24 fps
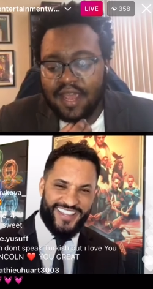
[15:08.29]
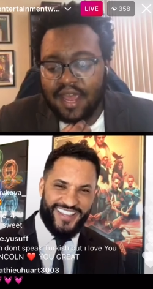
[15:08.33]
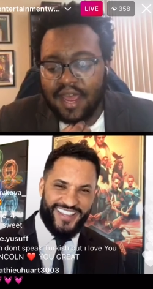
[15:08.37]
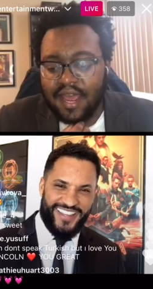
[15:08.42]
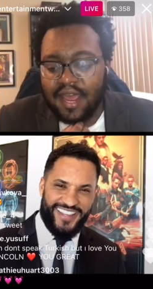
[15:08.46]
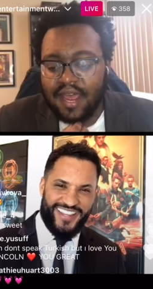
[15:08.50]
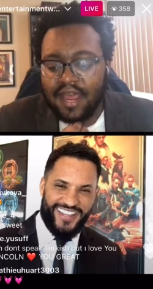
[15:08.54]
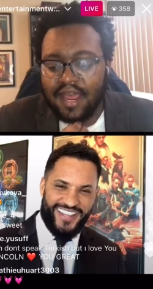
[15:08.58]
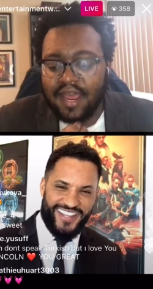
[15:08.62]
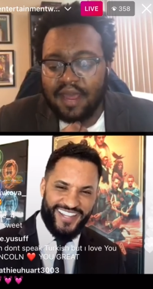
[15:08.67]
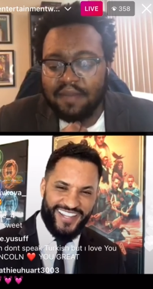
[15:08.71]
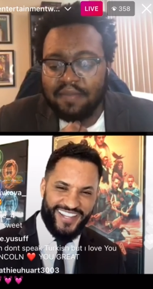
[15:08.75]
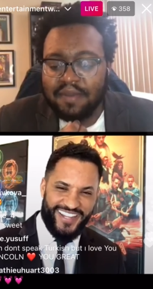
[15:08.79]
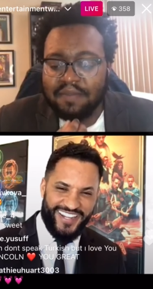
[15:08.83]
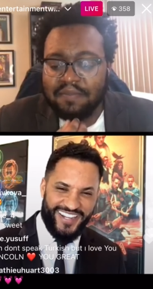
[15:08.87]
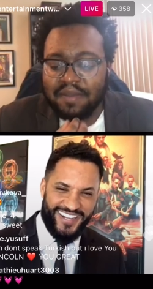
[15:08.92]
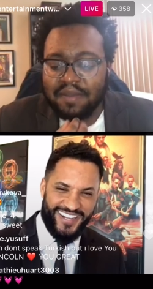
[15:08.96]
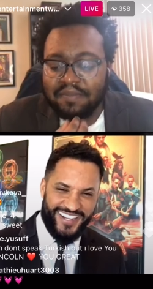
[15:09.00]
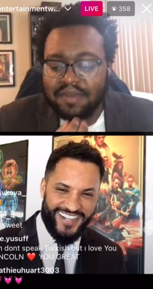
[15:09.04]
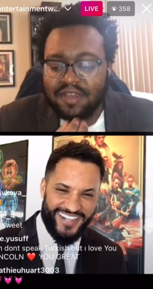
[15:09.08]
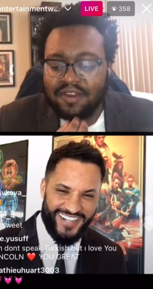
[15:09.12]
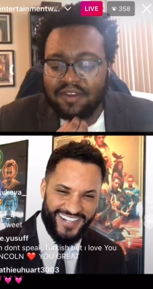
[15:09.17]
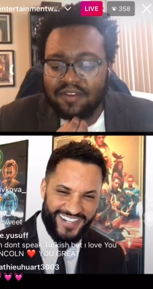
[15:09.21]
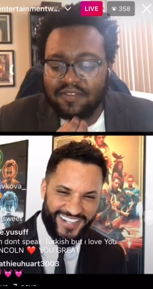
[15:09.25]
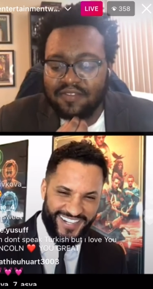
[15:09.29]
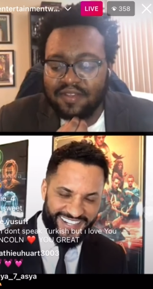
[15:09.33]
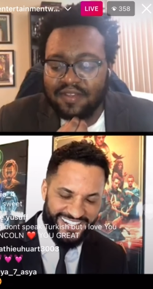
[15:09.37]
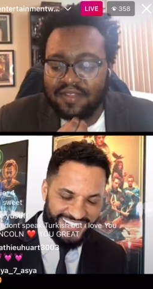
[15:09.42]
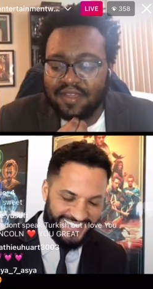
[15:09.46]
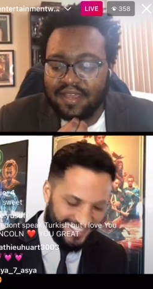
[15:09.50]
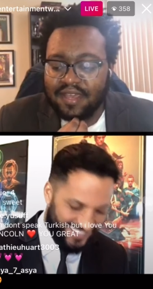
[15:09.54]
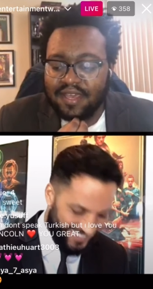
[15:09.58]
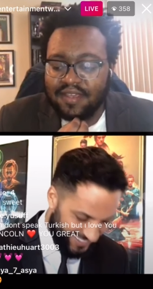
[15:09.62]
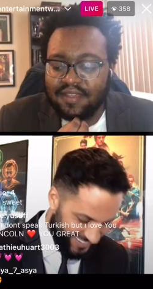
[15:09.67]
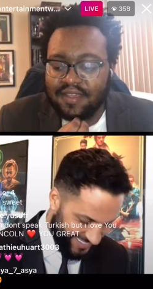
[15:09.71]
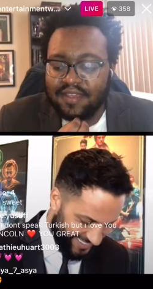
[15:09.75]
Speaker 1: Uh, I'm, I'm, curious,
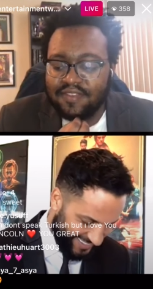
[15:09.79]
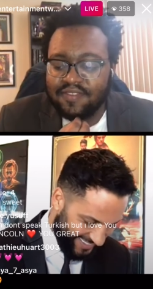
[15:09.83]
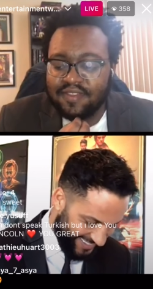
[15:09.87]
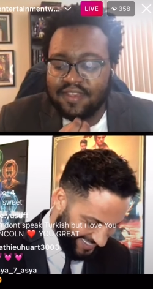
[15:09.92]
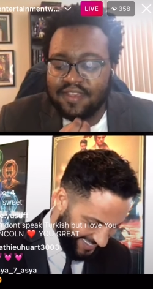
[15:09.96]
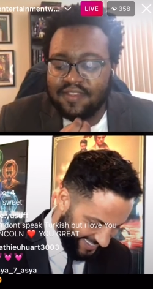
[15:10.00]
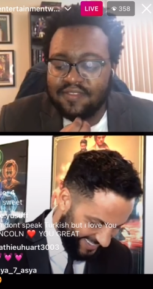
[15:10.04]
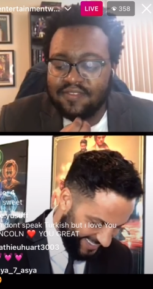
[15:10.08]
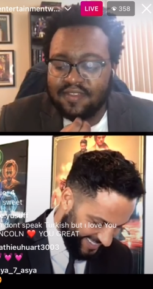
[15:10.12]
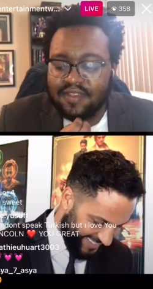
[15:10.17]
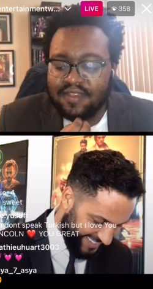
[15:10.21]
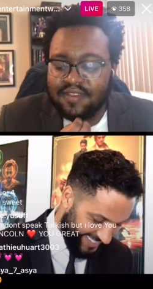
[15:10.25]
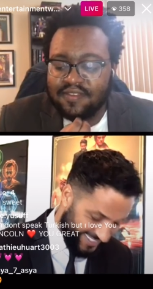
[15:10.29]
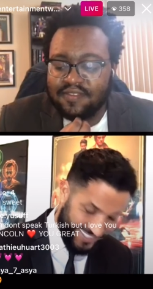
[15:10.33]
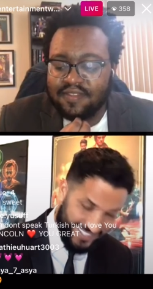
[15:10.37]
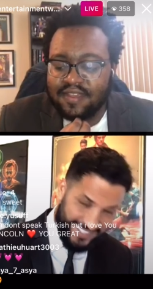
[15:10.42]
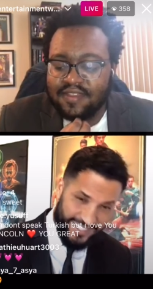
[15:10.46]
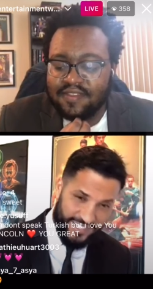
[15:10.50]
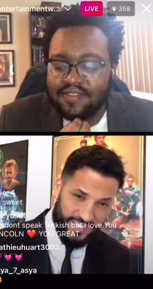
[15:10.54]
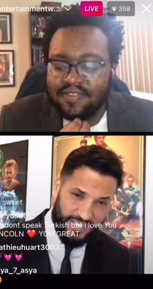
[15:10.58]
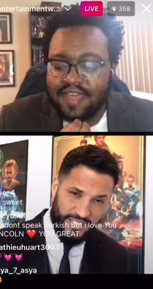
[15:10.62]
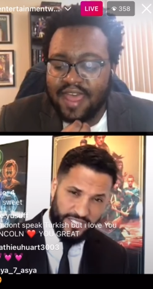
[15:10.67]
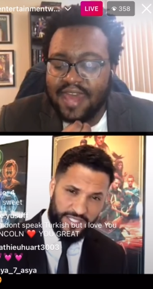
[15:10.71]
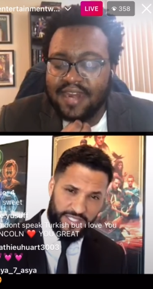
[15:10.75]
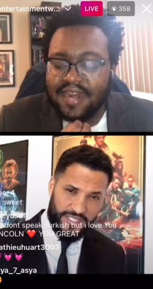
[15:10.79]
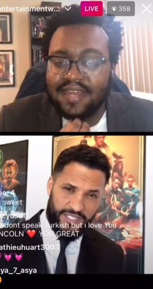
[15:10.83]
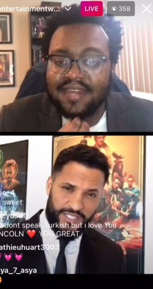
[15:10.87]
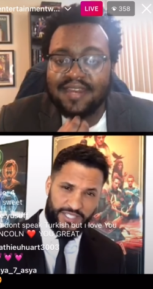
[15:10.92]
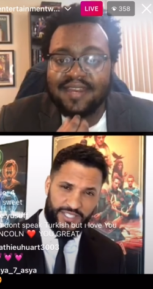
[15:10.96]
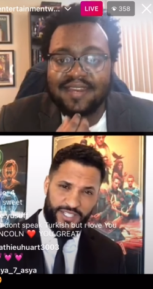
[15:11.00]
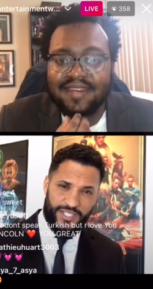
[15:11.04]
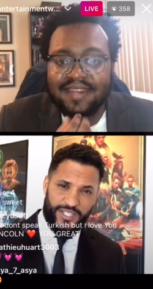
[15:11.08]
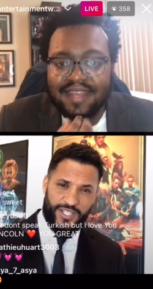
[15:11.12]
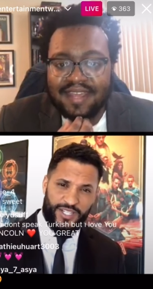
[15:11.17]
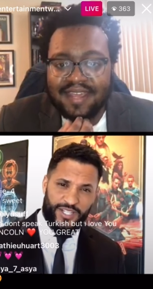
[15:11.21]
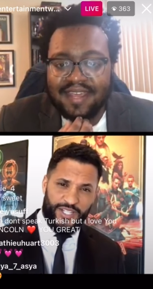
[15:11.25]
is, is, is, is that
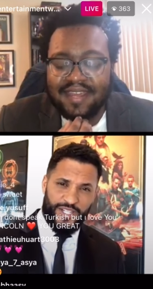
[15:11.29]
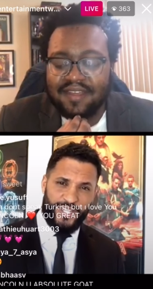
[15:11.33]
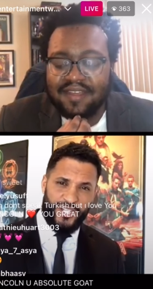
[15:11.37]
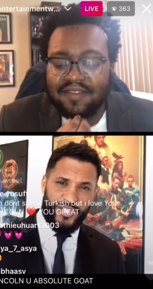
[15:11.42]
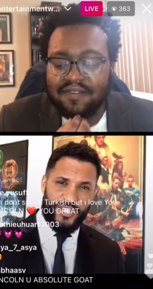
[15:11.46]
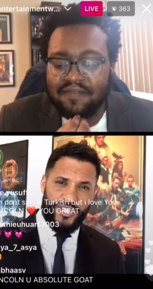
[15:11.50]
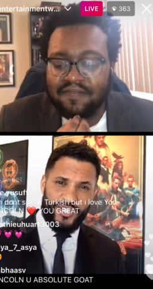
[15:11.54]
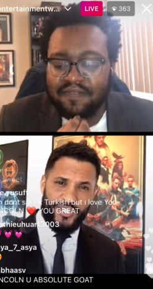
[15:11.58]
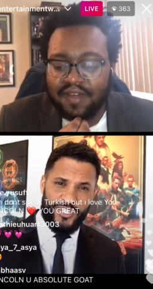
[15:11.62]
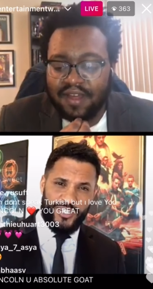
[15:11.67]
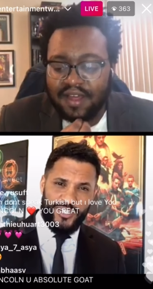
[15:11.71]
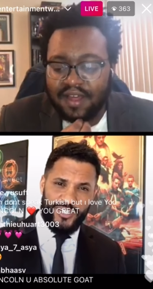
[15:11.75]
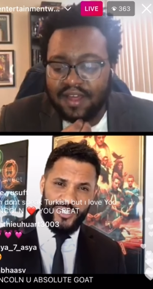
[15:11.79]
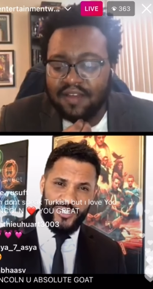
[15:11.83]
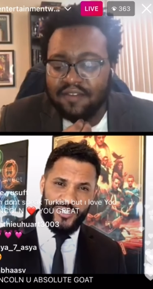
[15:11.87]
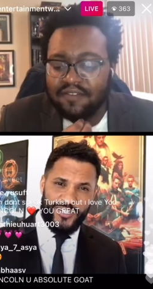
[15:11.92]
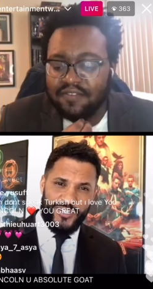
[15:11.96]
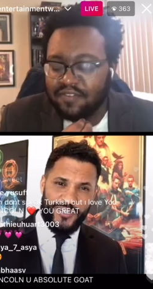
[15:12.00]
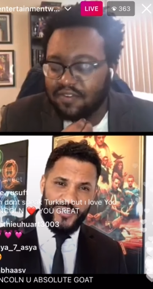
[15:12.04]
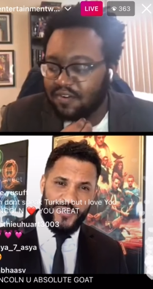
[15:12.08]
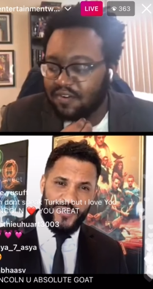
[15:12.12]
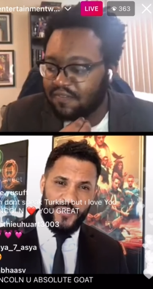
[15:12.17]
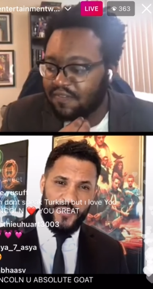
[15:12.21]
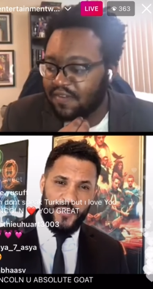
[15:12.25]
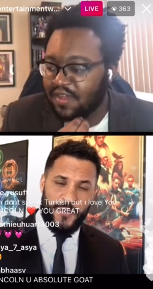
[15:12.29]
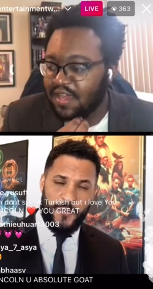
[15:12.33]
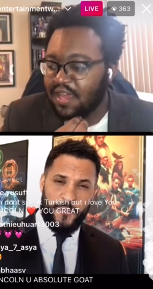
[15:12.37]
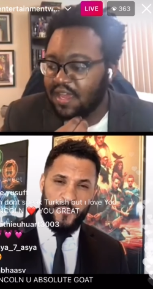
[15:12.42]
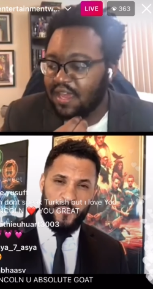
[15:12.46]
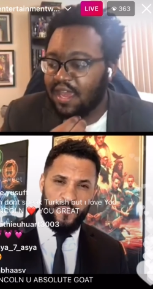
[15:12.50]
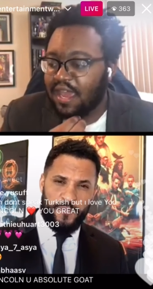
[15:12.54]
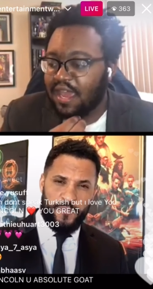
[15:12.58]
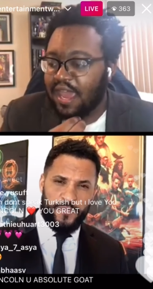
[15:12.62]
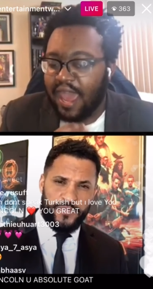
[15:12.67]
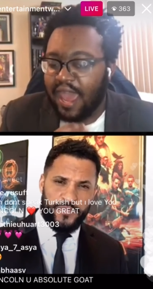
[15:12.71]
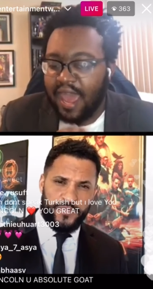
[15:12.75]
indicative of sort of
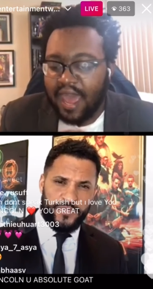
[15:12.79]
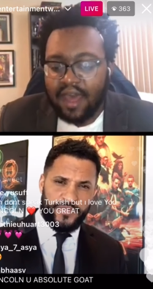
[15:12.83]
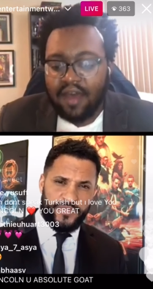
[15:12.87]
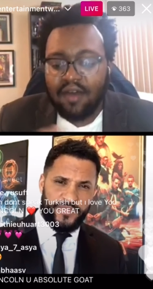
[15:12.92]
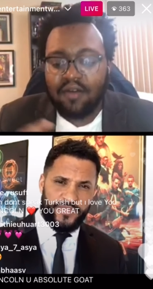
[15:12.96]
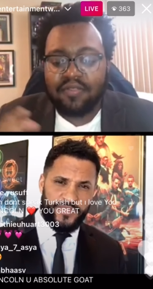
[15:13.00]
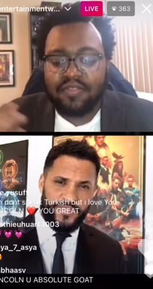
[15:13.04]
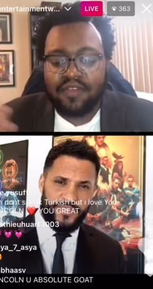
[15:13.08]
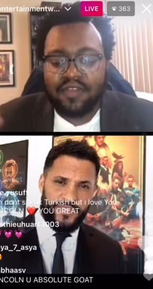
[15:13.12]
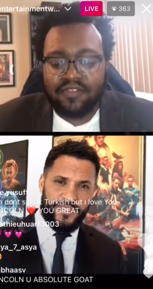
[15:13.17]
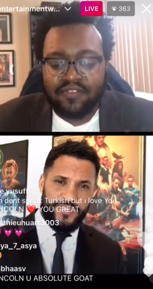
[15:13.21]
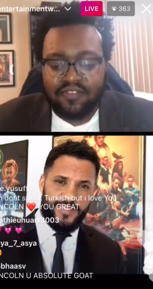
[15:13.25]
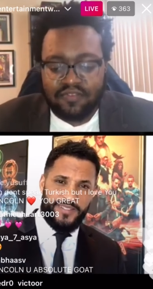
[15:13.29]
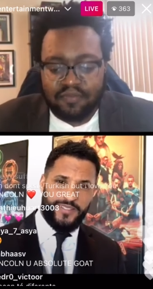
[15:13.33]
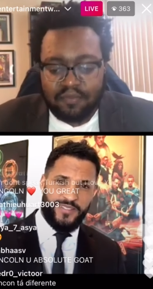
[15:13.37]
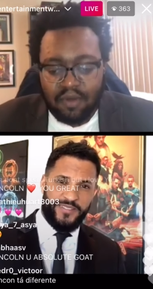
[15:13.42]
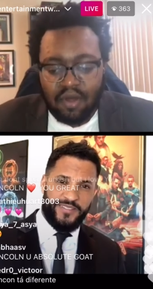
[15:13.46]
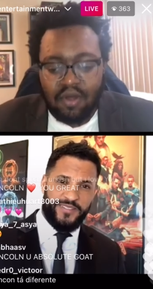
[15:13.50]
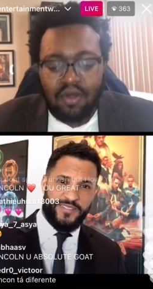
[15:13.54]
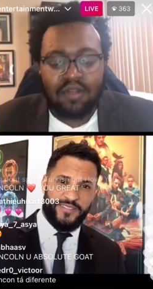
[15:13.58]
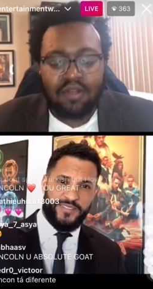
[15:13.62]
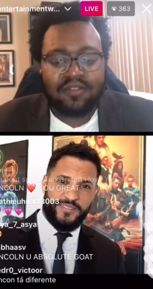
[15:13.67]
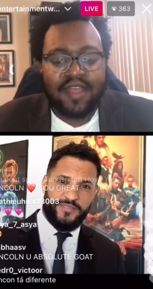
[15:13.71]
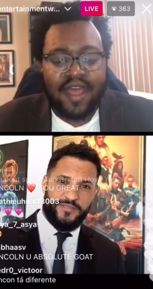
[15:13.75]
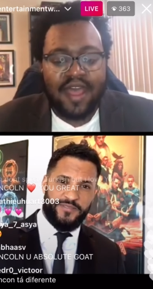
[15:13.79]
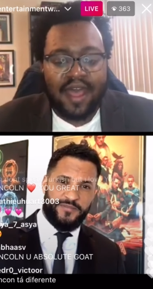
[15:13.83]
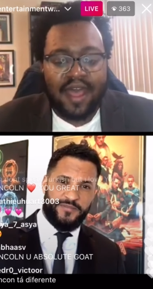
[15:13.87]
how this small